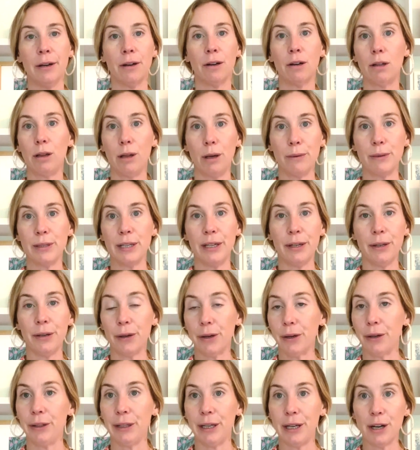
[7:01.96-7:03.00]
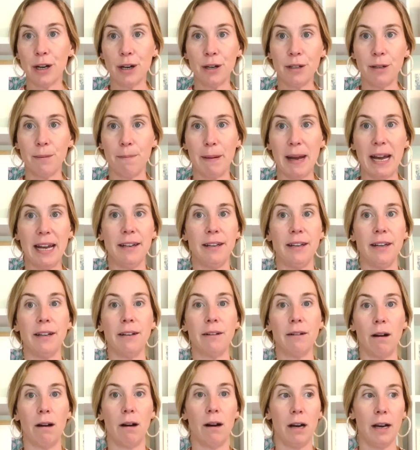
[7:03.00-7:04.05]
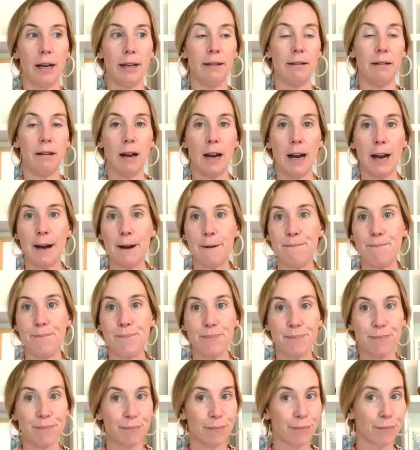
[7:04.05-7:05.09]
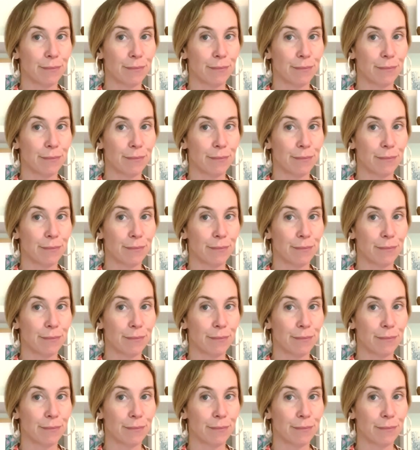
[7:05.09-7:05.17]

close it earlier depending on